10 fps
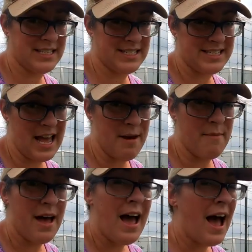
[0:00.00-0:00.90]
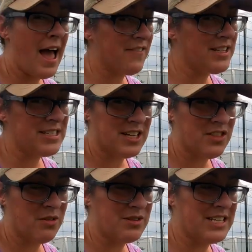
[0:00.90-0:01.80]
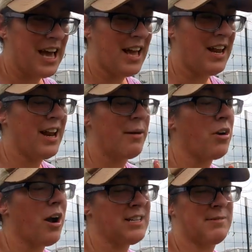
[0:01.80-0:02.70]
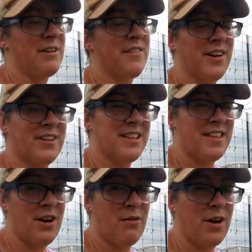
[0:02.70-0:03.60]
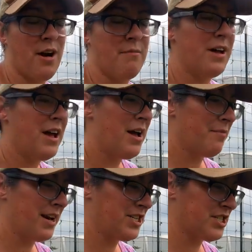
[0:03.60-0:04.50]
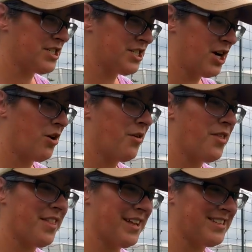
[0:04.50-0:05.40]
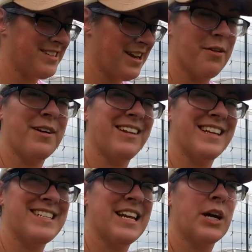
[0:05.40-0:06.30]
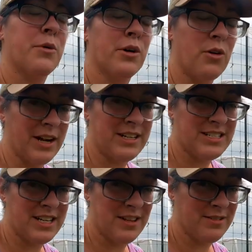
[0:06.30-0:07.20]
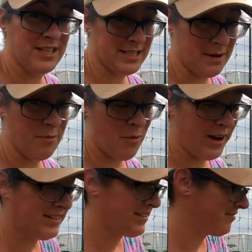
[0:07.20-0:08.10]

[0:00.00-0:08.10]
the stem. I haven't seen those yet and I'm crossing my fingers that they don't come, but I just know that that's not realistic. We're going to see those at some point